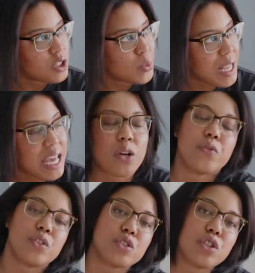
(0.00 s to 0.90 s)
Do we head
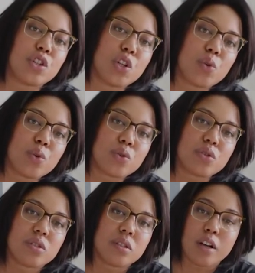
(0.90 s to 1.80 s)
over to the
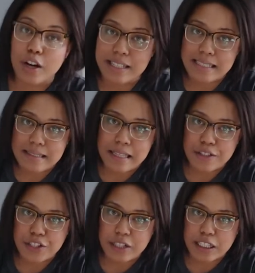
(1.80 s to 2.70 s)
local garden
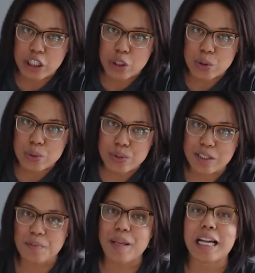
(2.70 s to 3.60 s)
center at
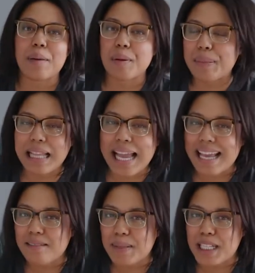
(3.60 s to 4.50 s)
Lowe's to pick up a
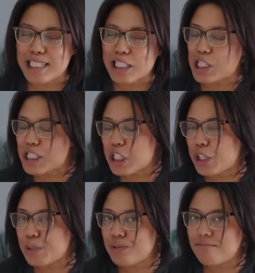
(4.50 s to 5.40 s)
plant because it looks
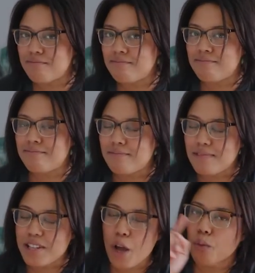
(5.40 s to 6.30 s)
cute?
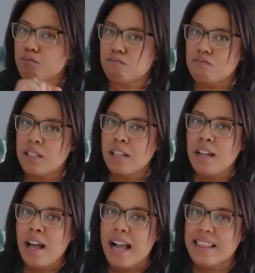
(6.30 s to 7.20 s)
No.
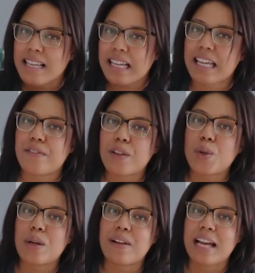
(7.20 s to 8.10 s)
I think if
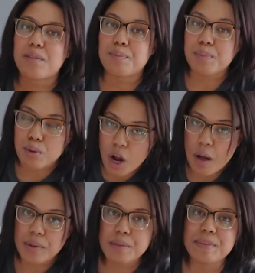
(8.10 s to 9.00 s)
you have had
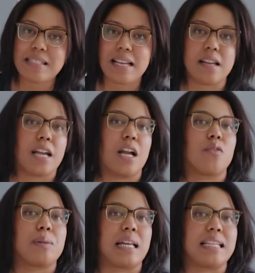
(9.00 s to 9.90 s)
problems taking care
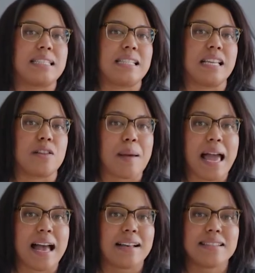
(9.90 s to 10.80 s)
of plants in the
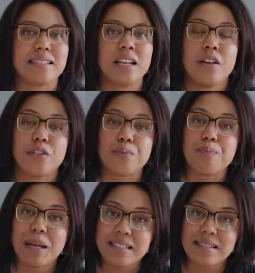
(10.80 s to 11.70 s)
past, the
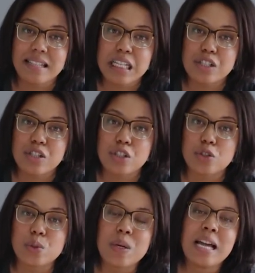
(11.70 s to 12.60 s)
best thing to
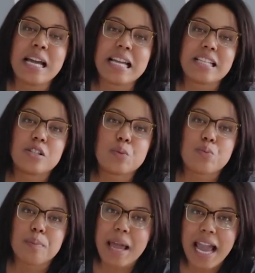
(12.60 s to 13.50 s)
do is
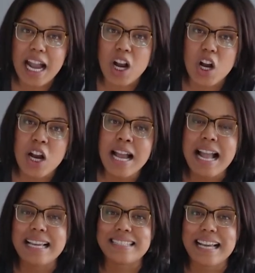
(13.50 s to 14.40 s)
prepare
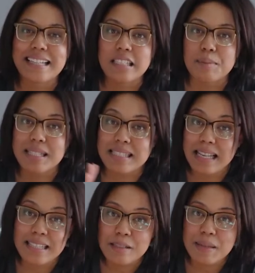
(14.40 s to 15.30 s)
and take some
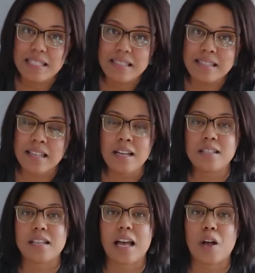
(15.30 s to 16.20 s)
assessments
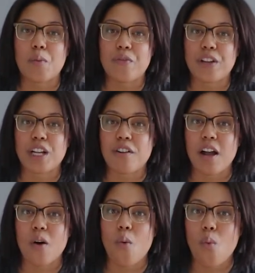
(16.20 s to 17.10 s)
to help figure
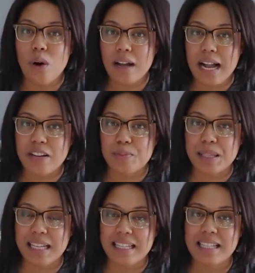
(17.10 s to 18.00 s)
out what kind of
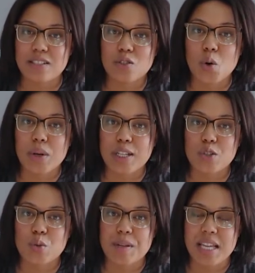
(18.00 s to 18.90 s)
plant is going
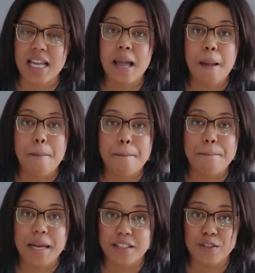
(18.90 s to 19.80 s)
to be
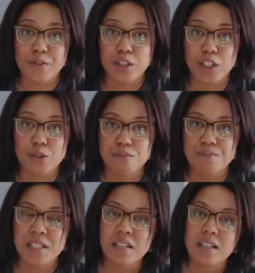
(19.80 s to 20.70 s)
best for you.
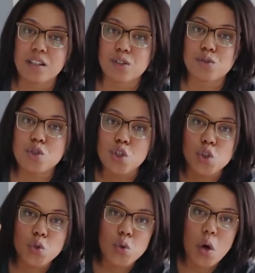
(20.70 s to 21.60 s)
And there's
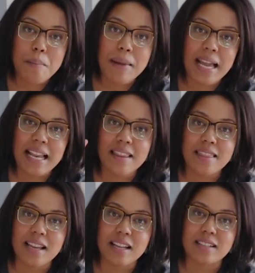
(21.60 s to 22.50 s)
two main
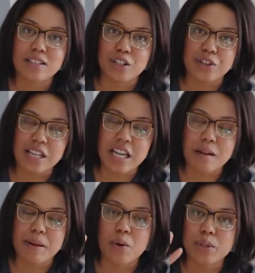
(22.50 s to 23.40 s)
things that you're thinking
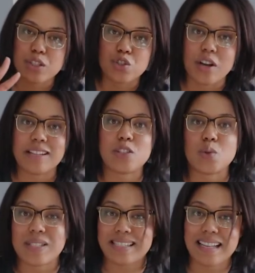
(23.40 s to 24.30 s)
about when you're trying
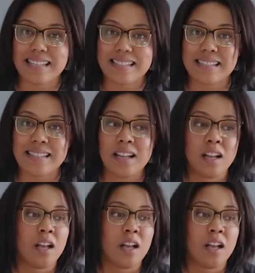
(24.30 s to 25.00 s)
to assess